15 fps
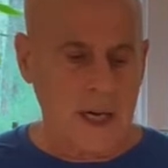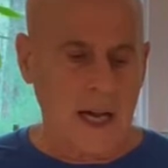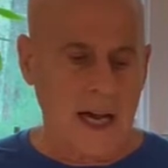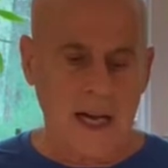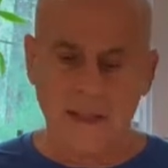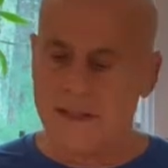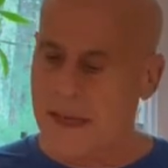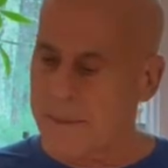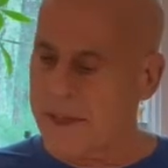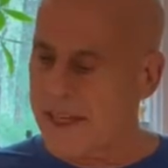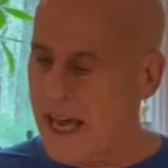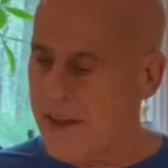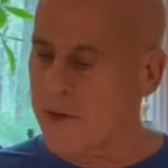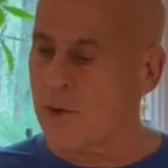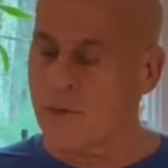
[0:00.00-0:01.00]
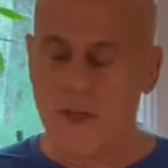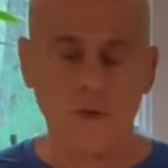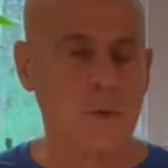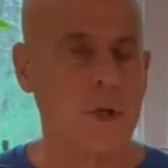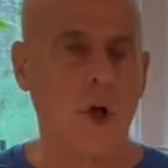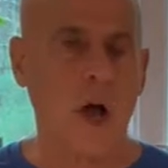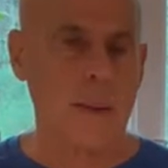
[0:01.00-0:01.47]
Some of the other
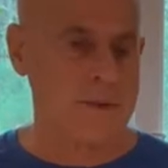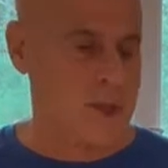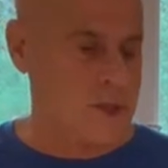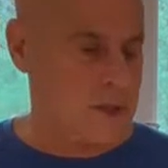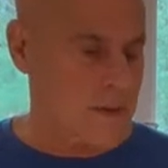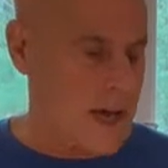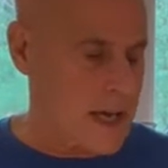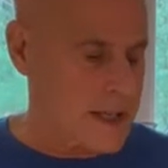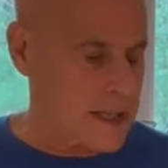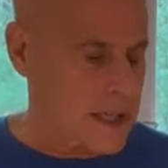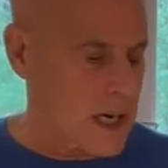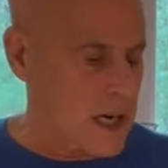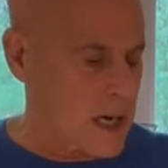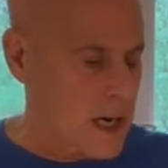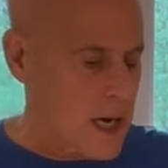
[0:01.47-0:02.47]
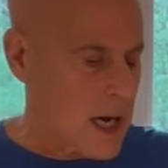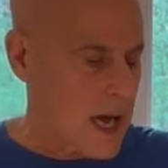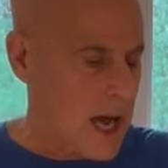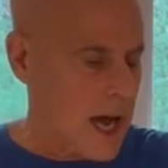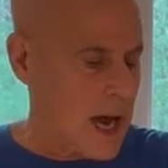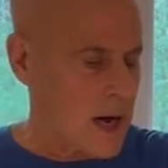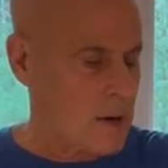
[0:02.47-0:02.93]
ritual objects of Hanukkah
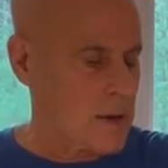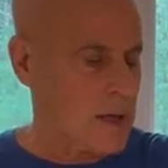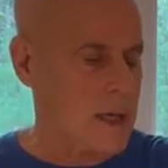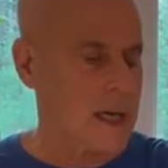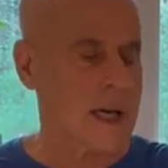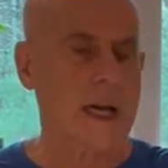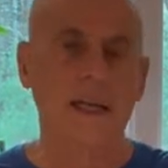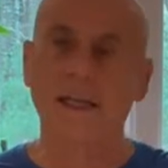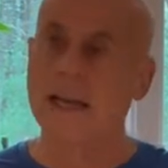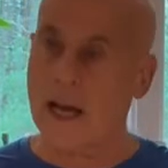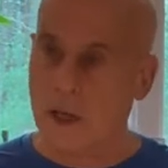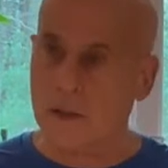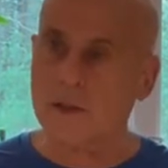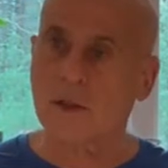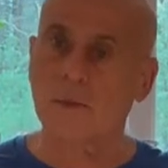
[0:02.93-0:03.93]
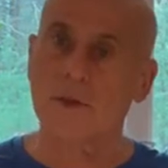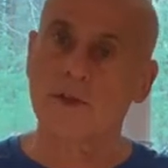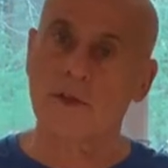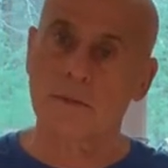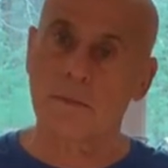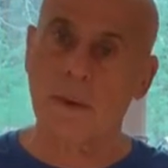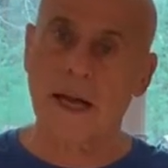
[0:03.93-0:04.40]
are geld, which
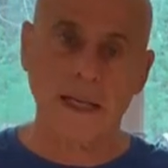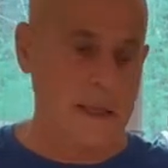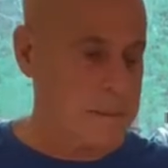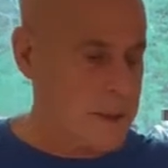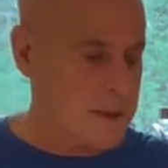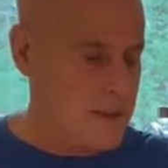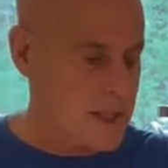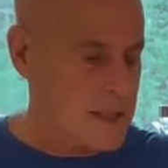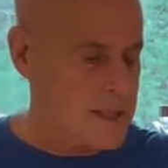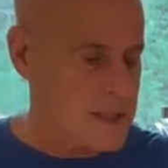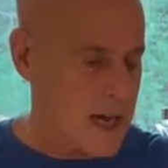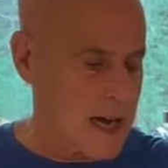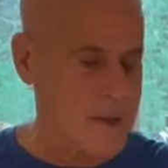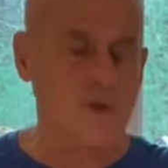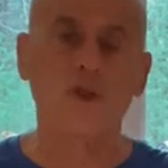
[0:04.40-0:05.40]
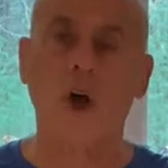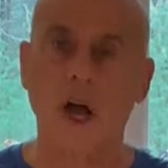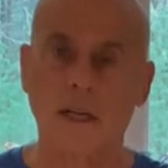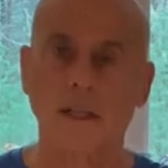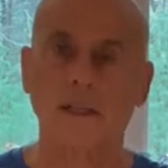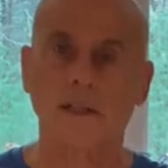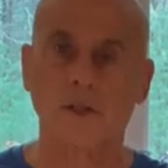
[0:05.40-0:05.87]
is money, but these are
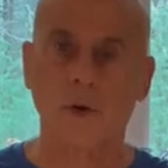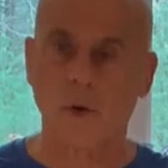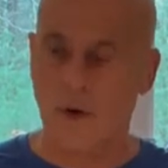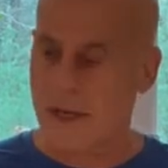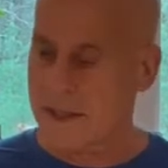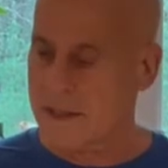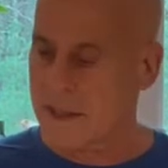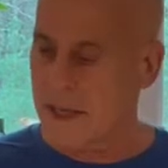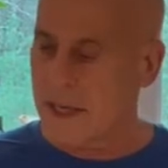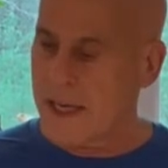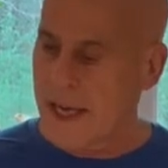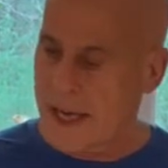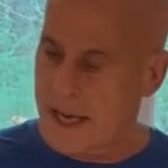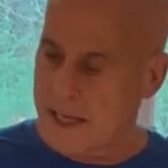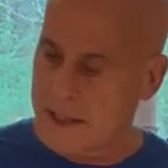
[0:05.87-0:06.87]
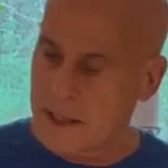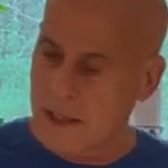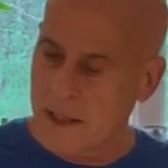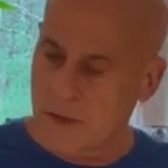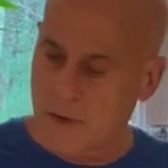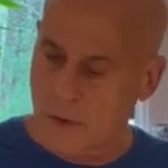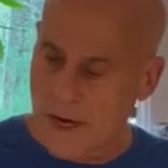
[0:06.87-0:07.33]
chocolate coins, and
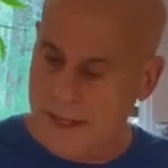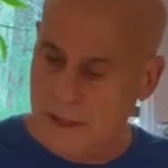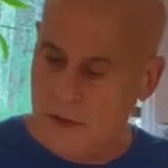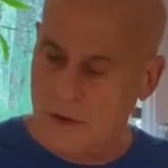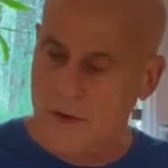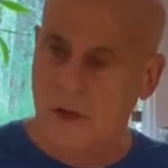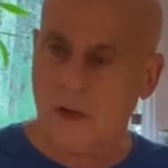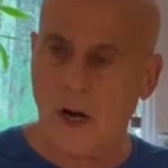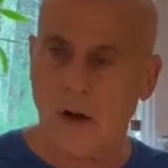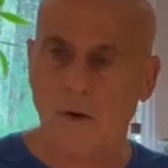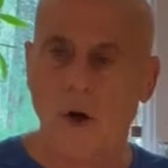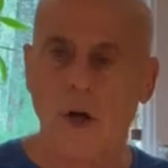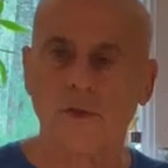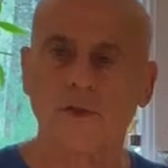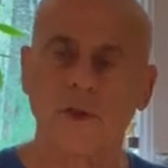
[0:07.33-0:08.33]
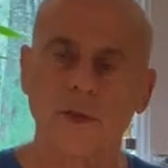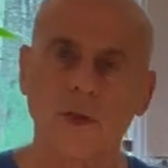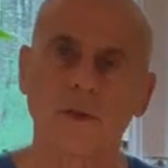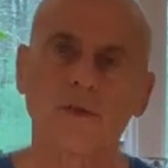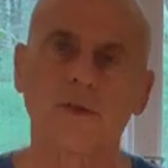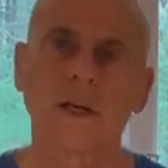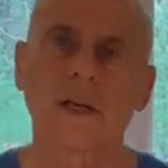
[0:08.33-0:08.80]
dreidels are also
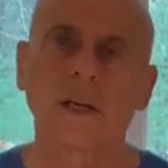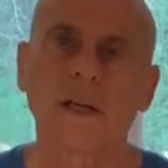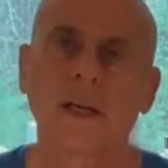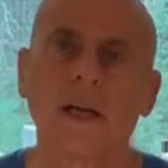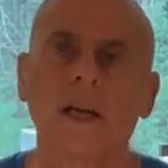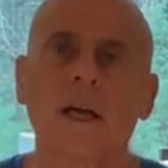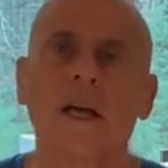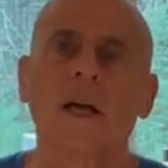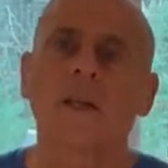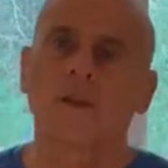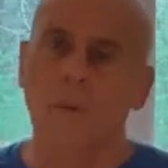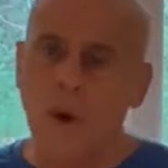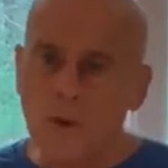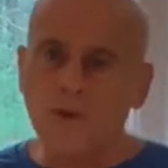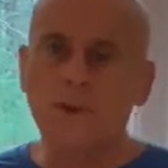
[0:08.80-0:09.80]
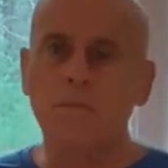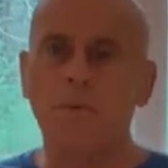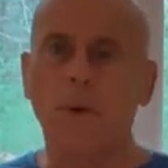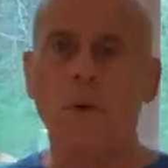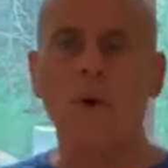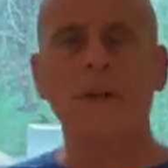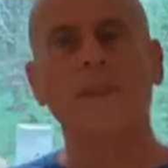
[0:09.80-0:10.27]
used. The most
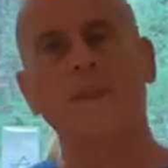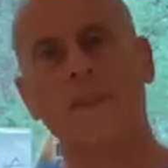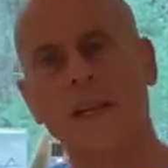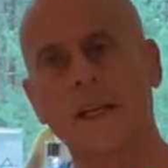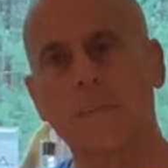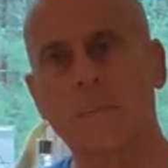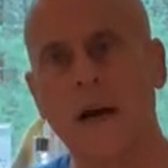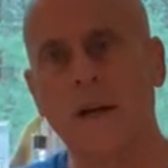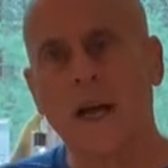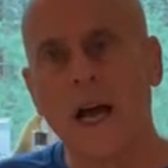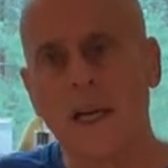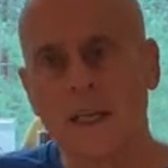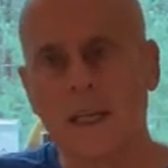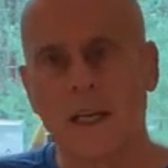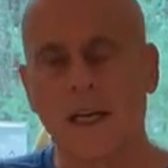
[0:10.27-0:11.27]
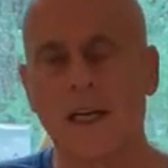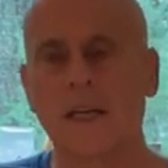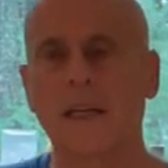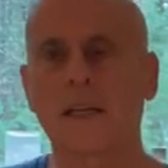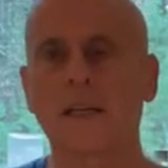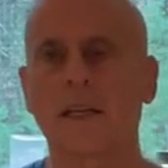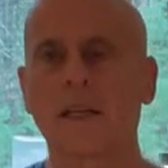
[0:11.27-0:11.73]
important thing about Hanukkah
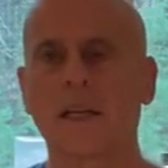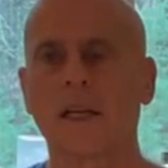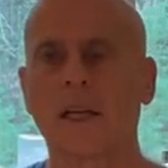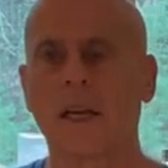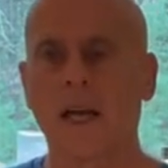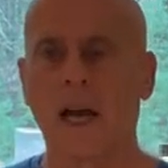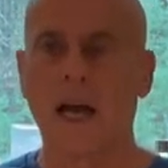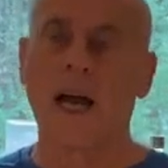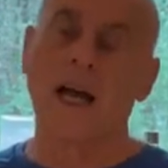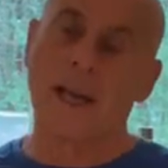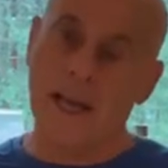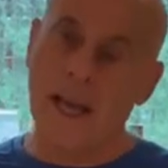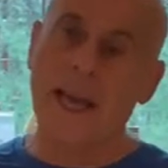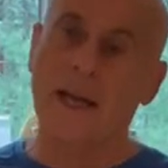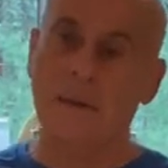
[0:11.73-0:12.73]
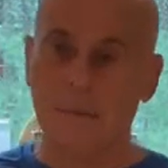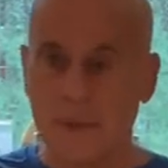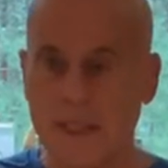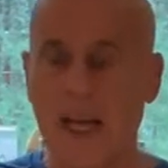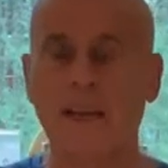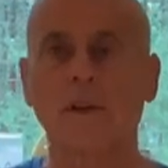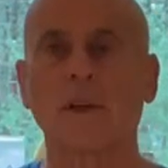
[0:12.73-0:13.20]
and
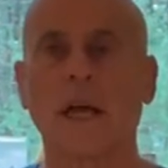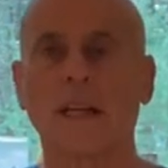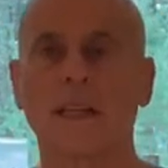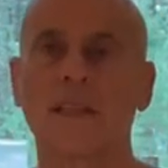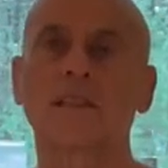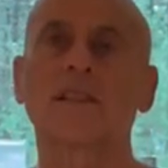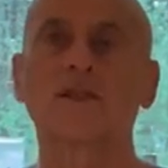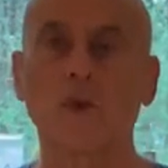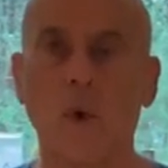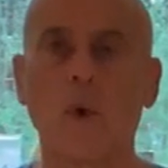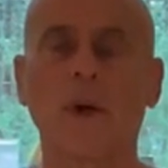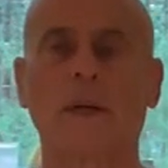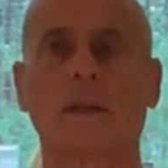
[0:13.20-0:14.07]
potato Luckies is oil.